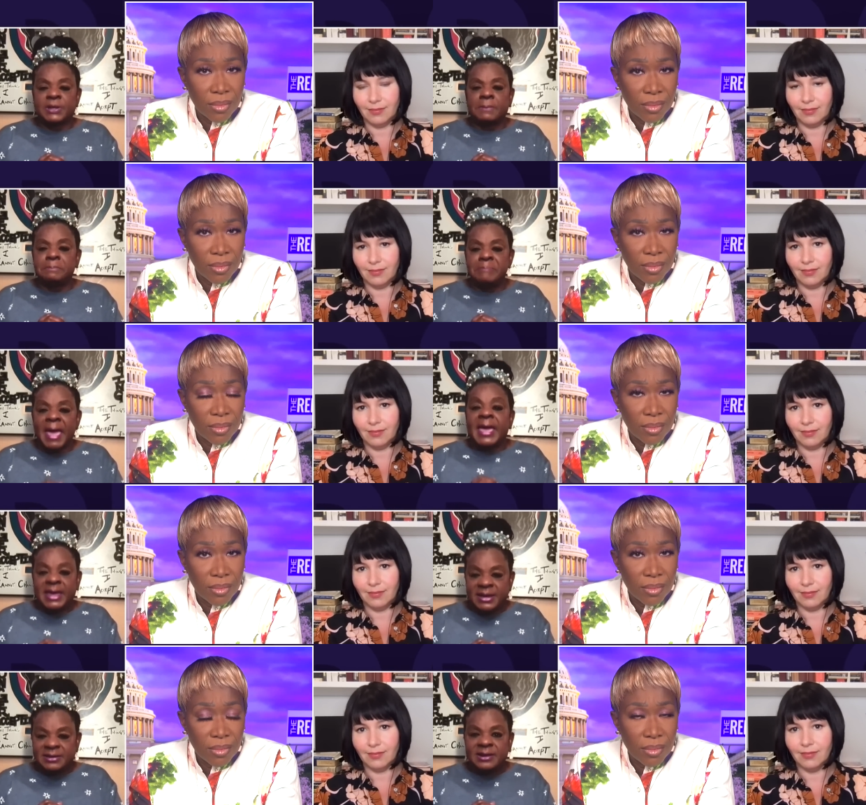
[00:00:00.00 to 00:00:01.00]
Speaker 1: the
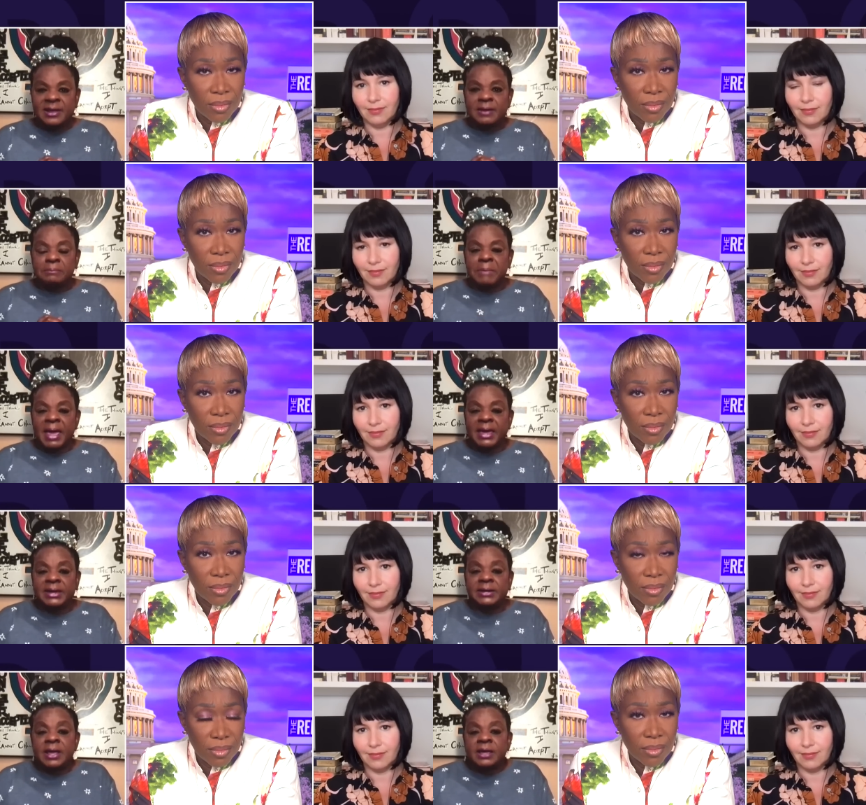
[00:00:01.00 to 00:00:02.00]
main,
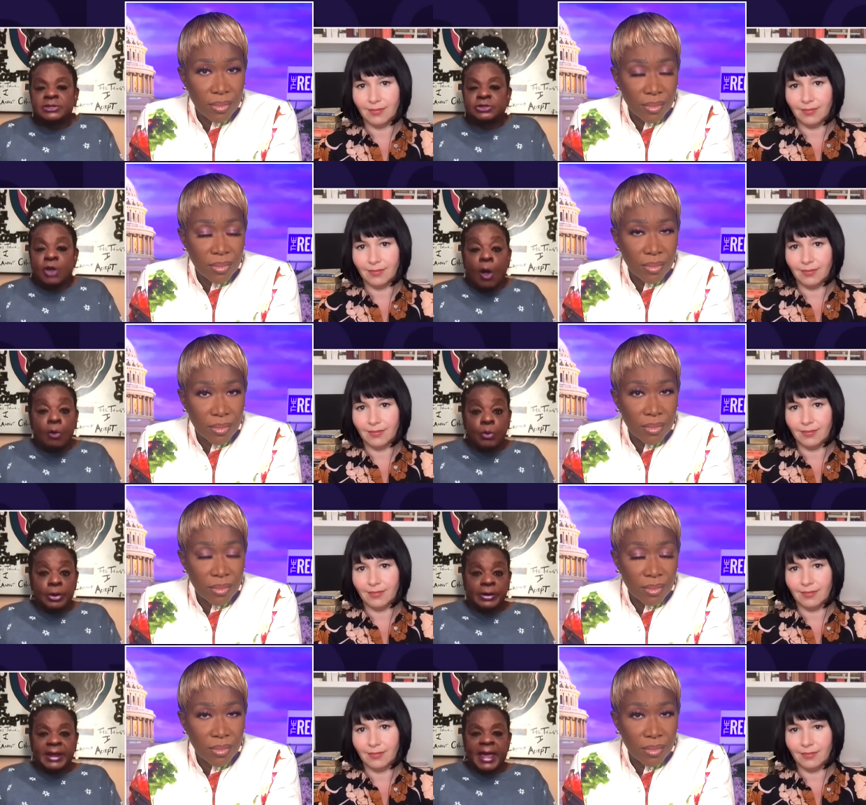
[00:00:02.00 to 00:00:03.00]
main
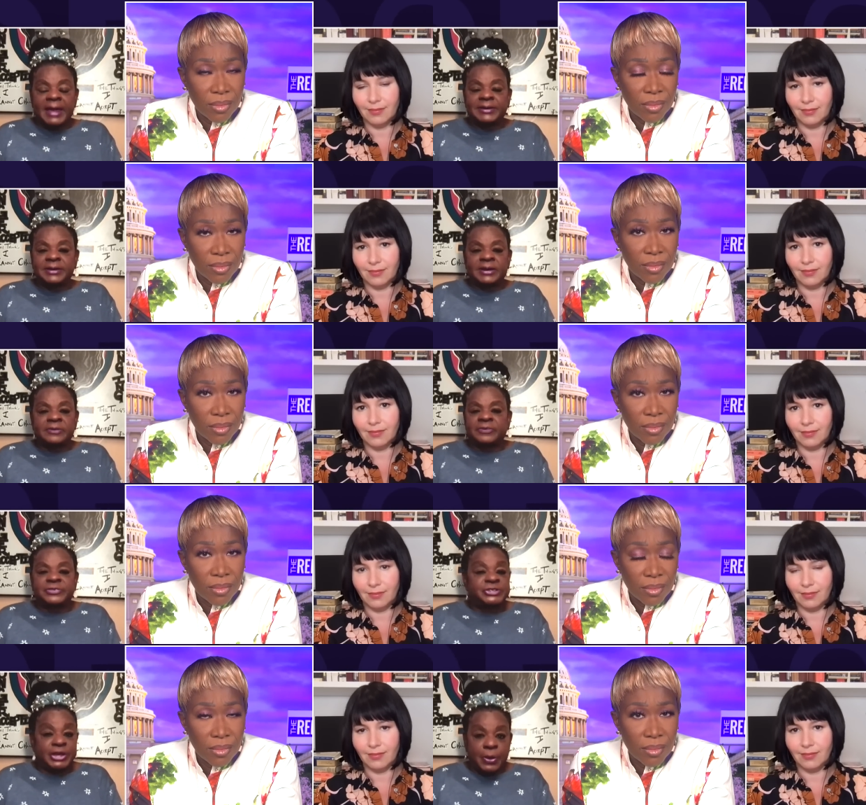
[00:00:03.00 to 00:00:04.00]
stalwart candidate of the
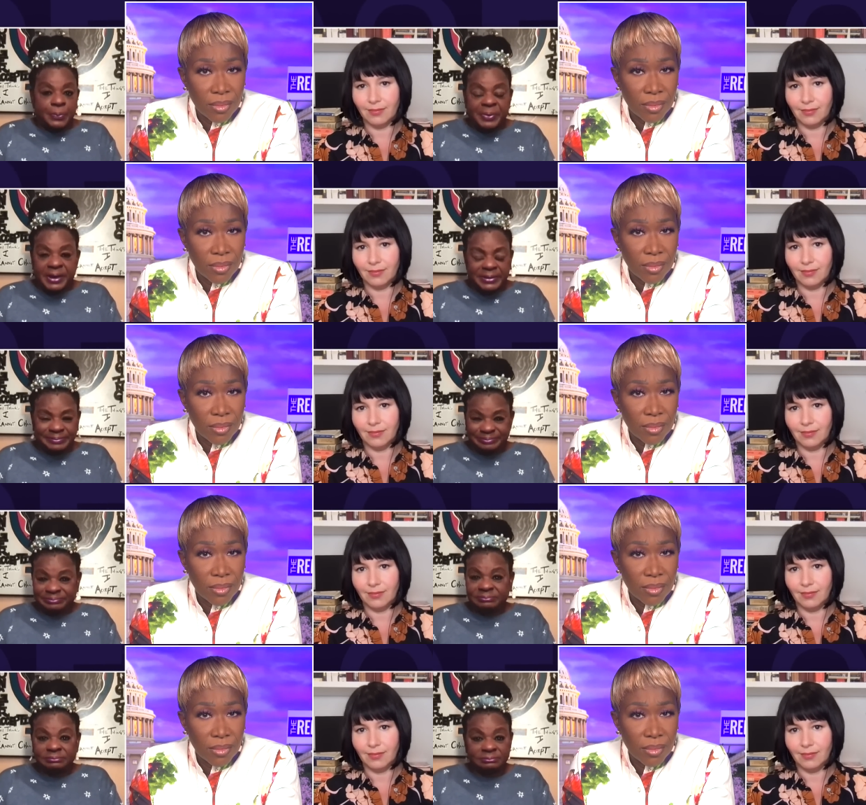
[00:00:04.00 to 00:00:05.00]
GOP.
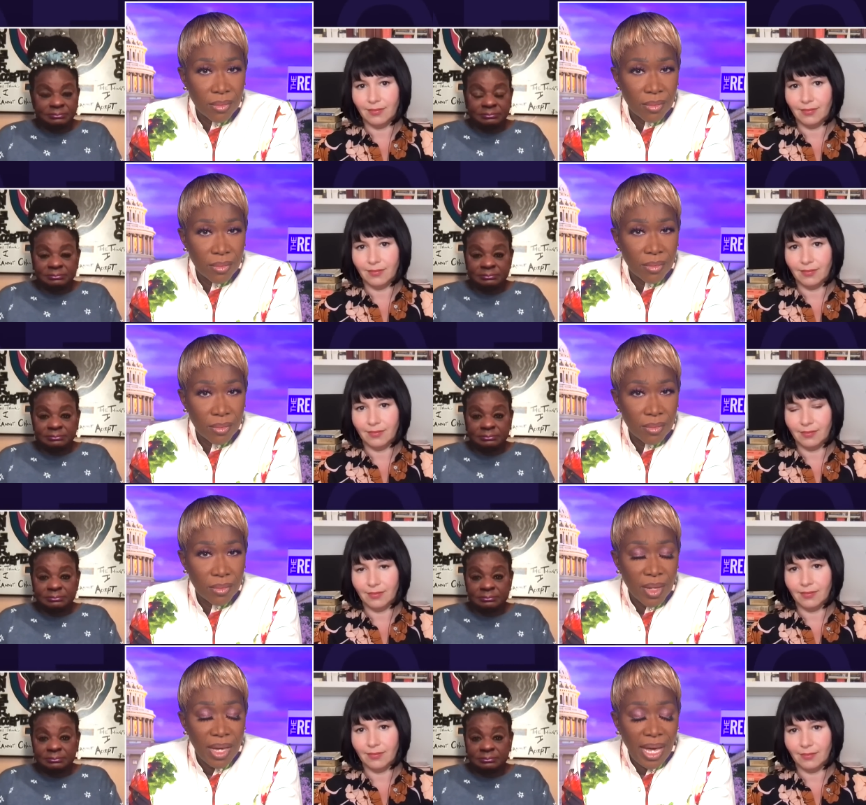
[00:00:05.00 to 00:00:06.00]

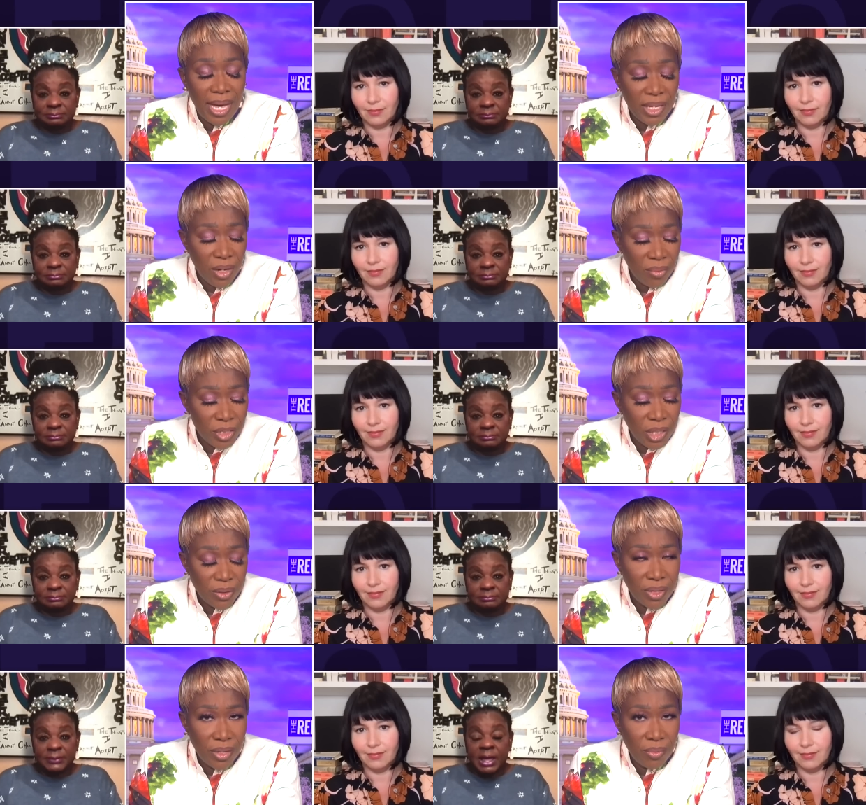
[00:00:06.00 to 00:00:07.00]
Speaker 2: And you know,
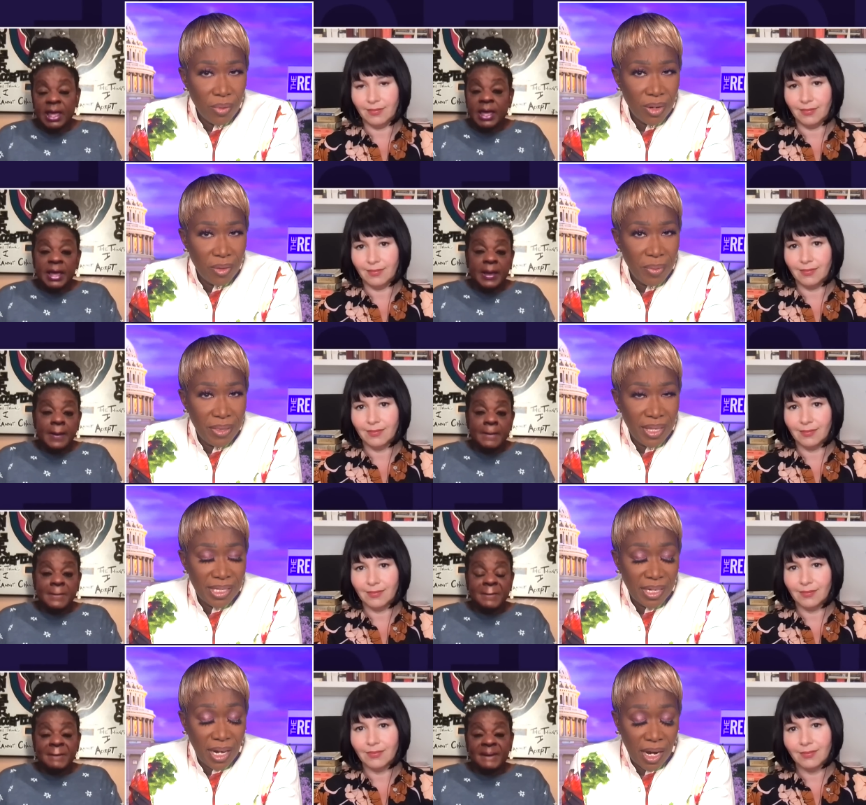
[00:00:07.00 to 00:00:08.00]
Michelle, you know, one of the things
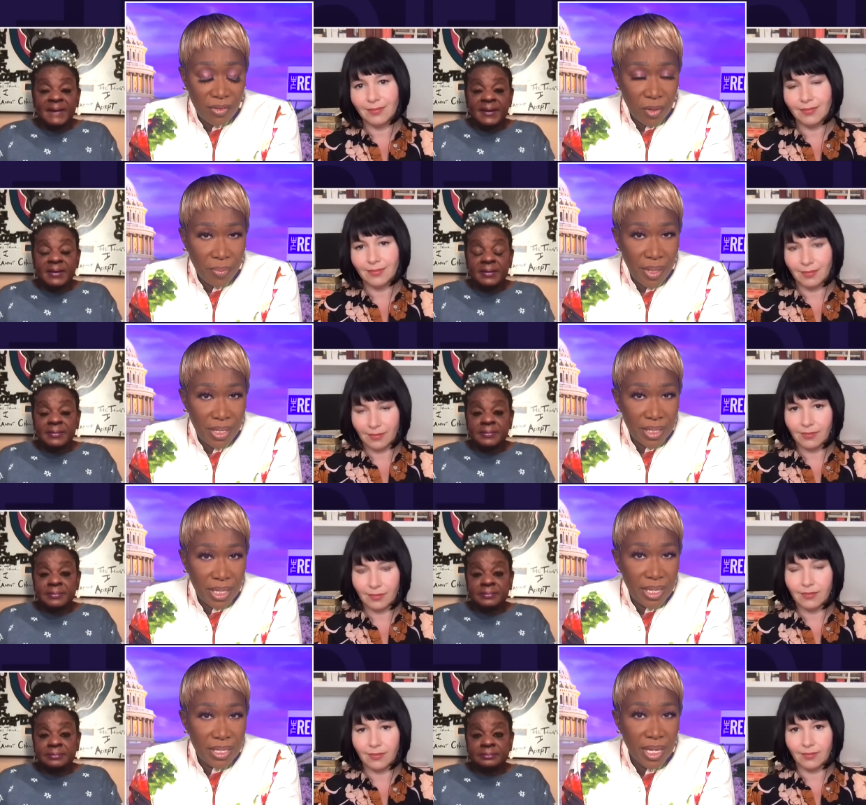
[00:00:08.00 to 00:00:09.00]
I got out of your piece
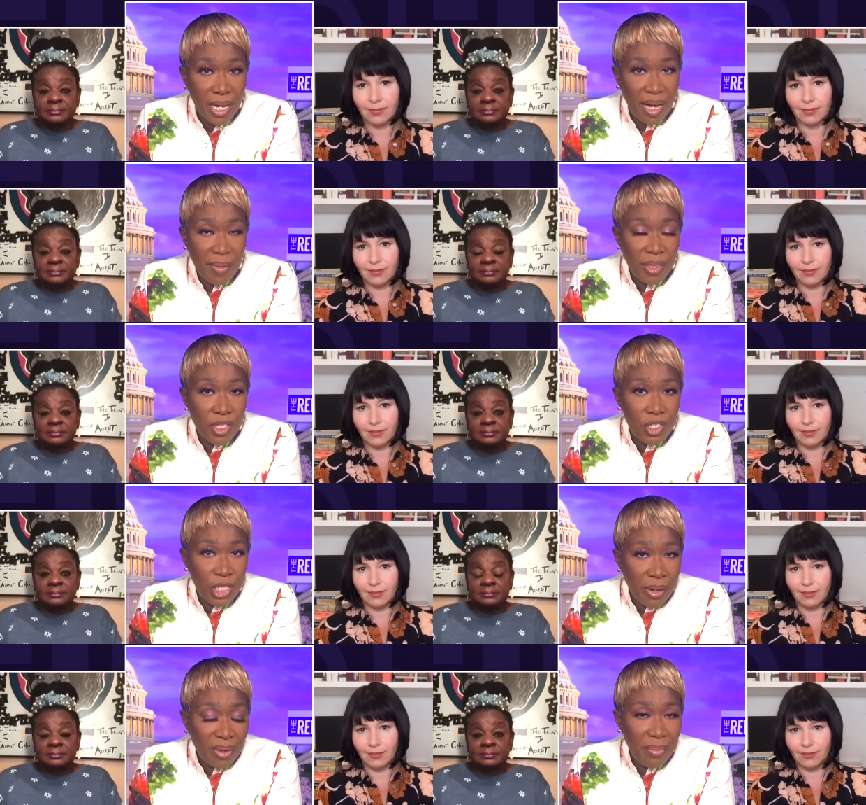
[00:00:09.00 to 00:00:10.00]
is, I mean, the
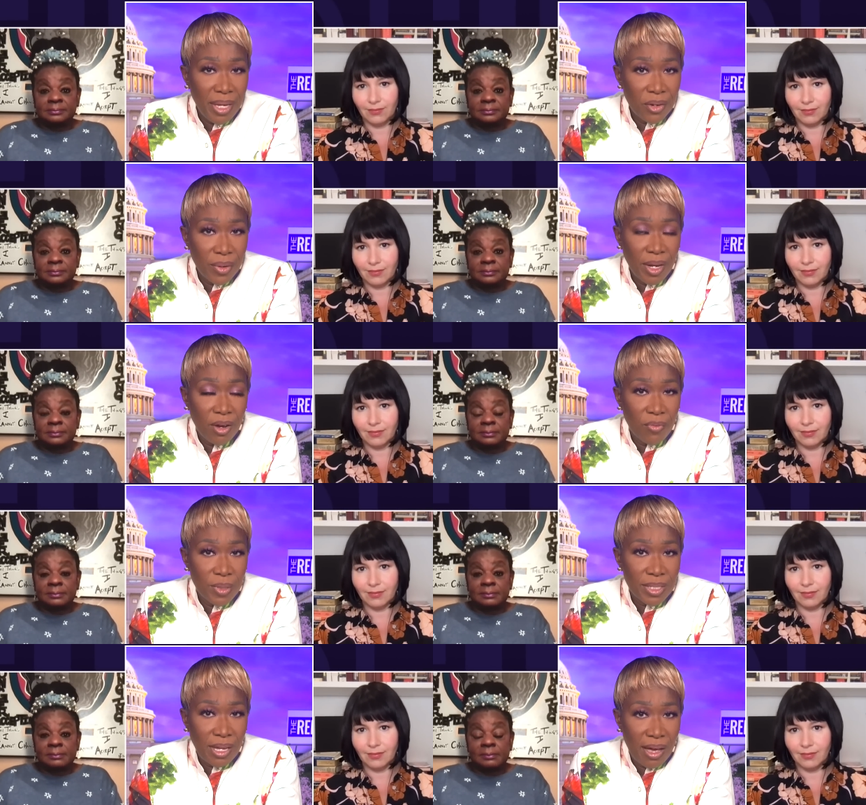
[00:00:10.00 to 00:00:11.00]
gerrymandering of
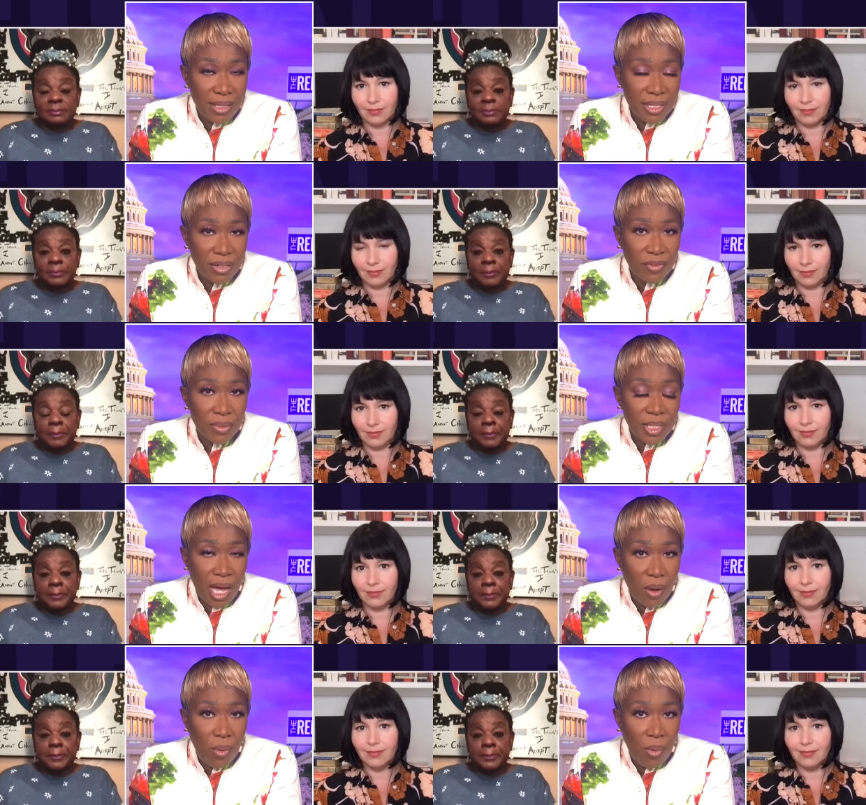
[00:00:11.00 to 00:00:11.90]
Wisconsin from Scott